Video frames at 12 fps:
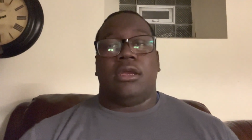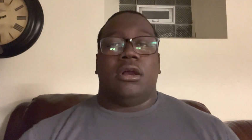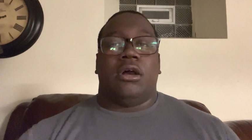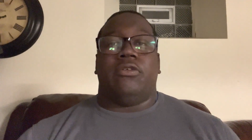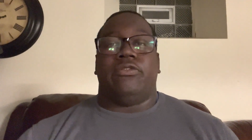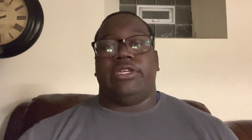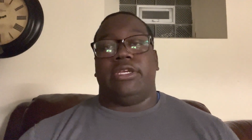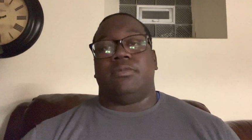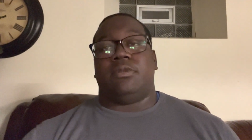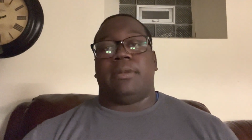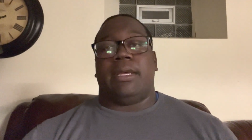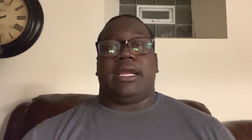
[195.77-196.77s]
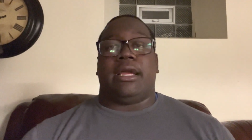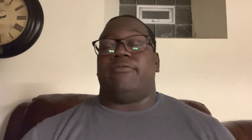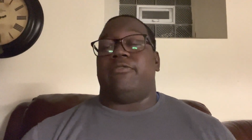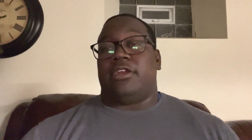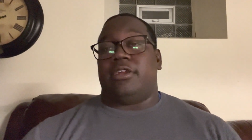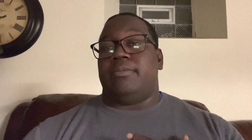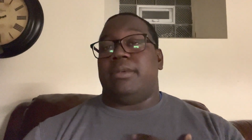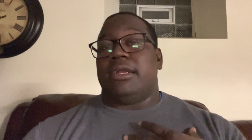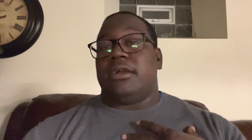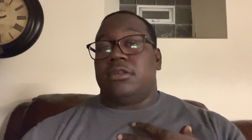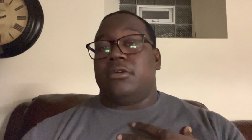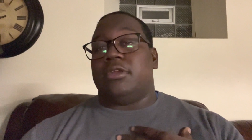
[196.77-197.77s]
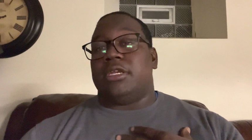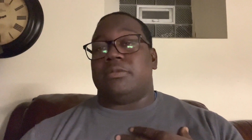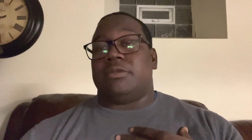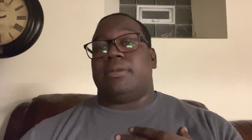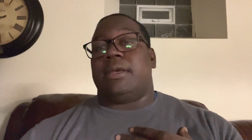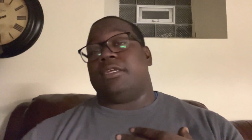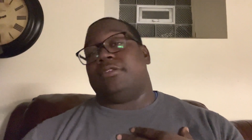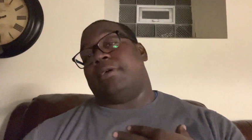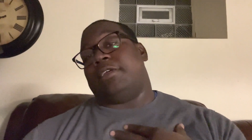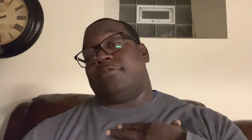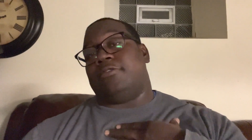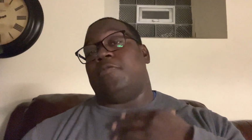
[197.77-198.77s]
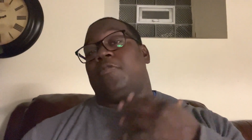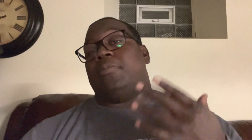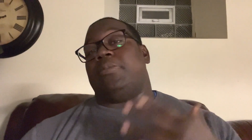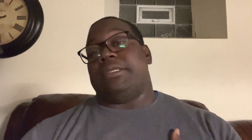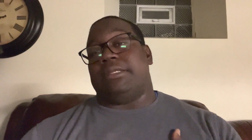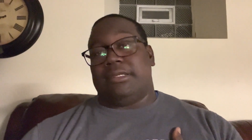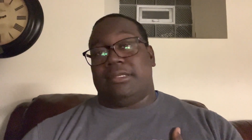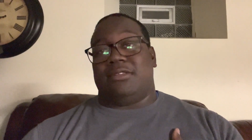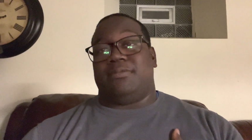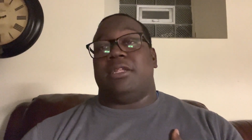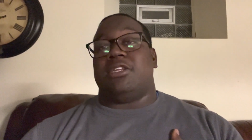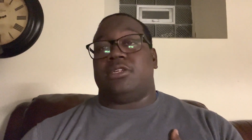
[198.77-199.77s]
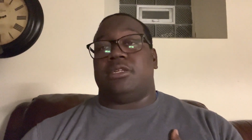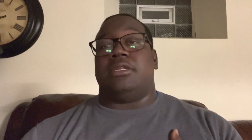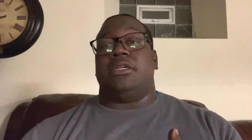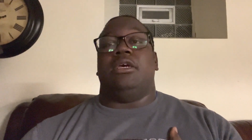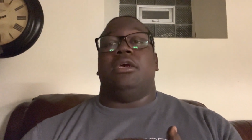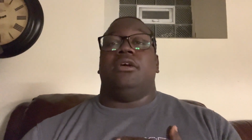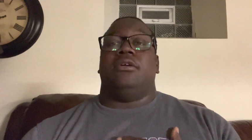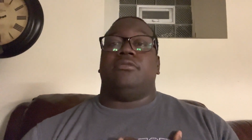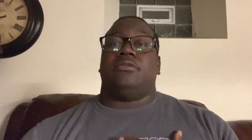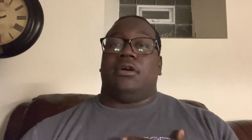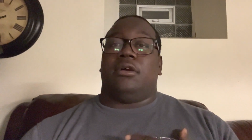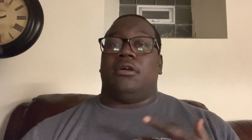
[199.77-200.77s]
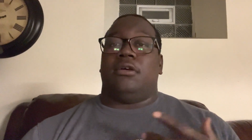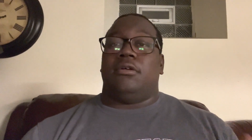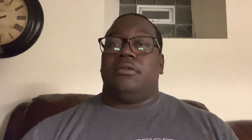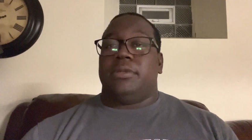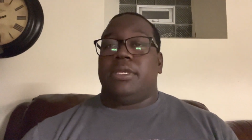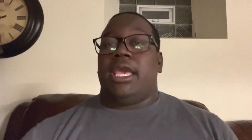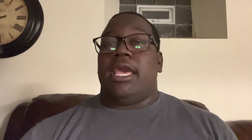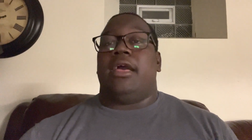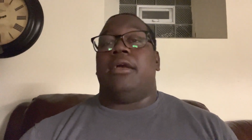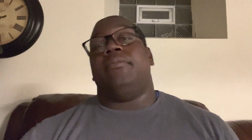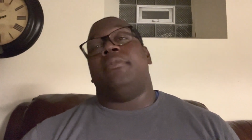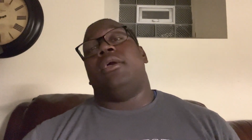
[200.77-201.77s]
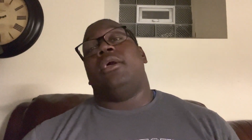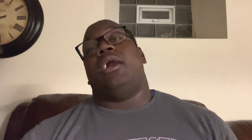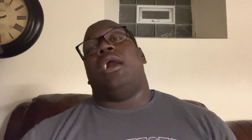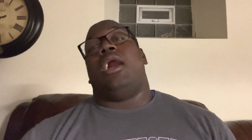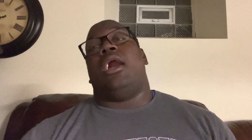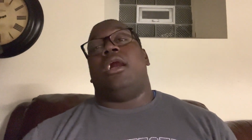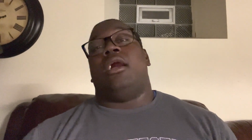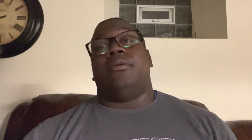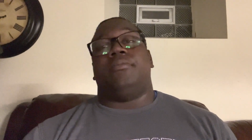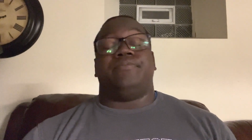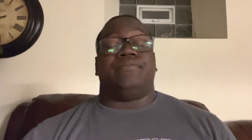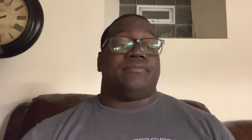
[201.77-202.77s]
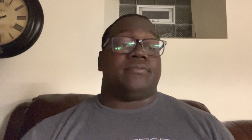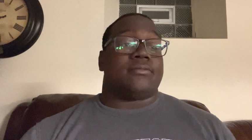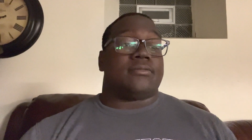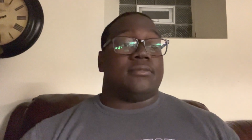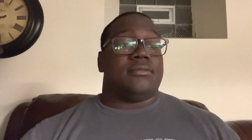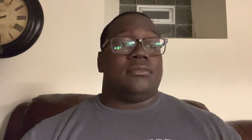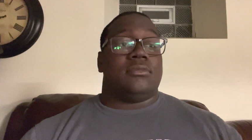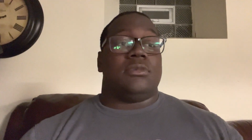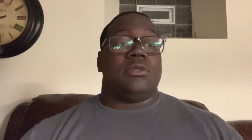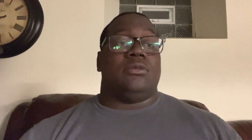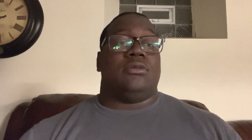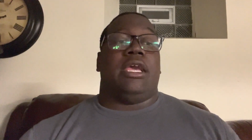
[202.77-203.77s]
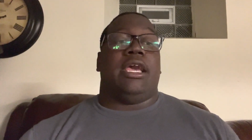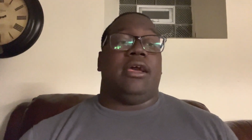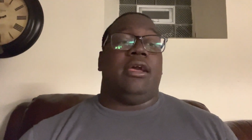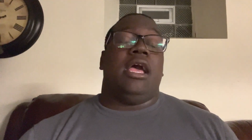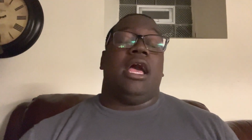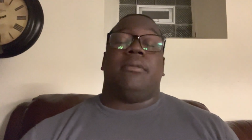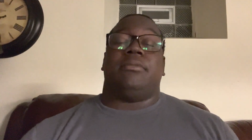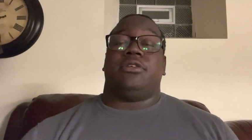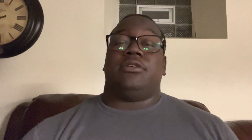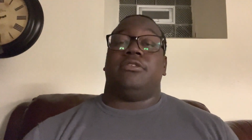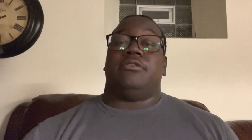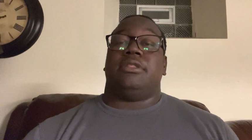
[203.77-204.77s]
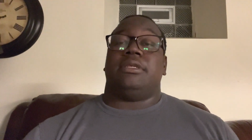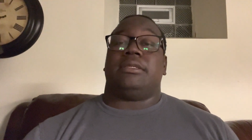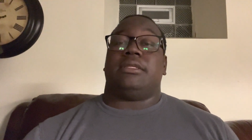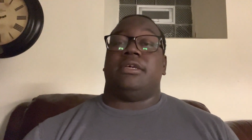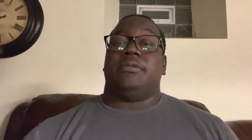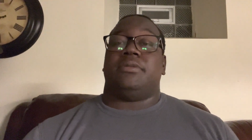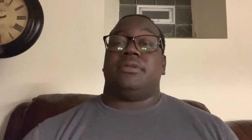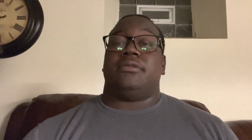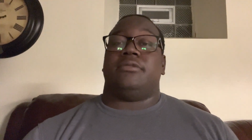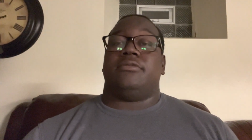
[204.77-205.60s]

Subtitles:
OEM spec. I'm very big on OEM spec, especially when I'm replacing suspension. So yeah, I'm gonna show you in these clips